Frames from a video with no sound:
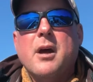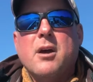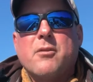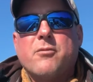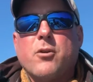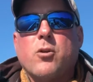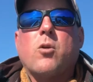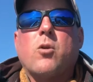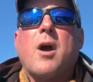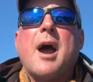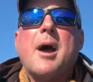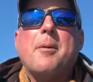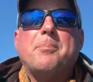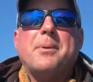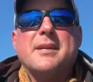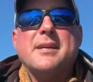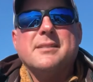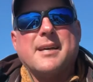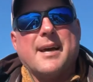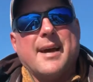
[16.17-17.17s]
For
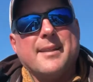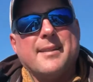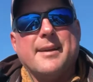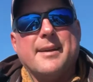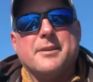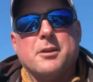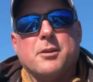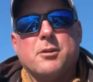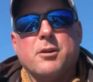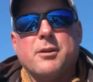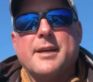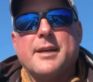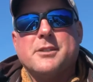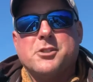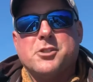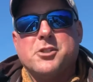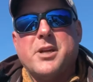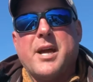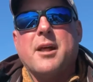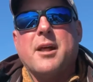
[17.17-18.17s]
crappies, I like to look at
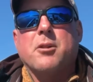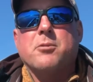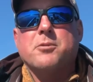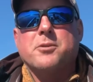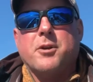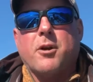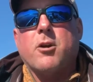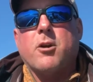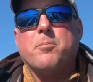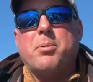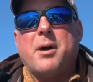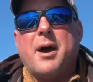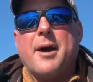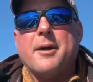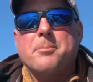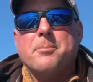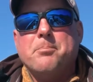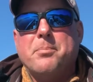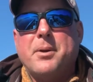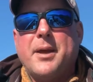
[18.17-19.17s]
shallow, dark
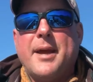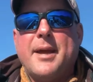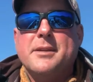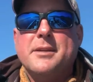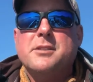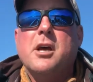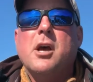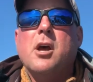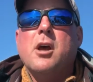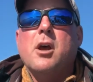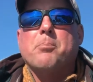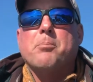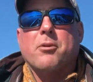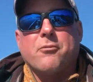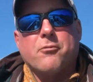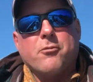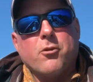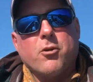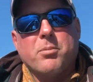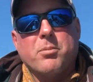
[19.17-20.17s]
bottom bays,
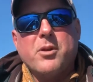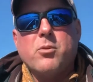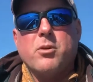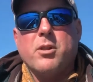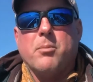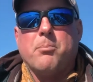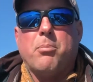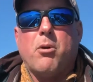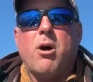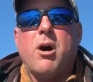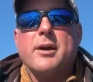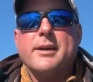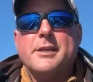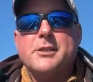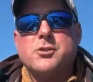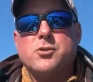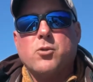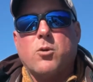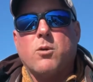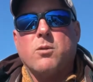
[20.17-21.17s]
preferably with a boggy
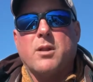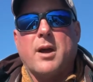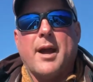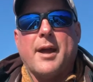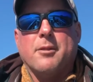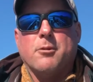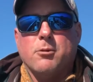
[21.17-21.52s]
shoreline.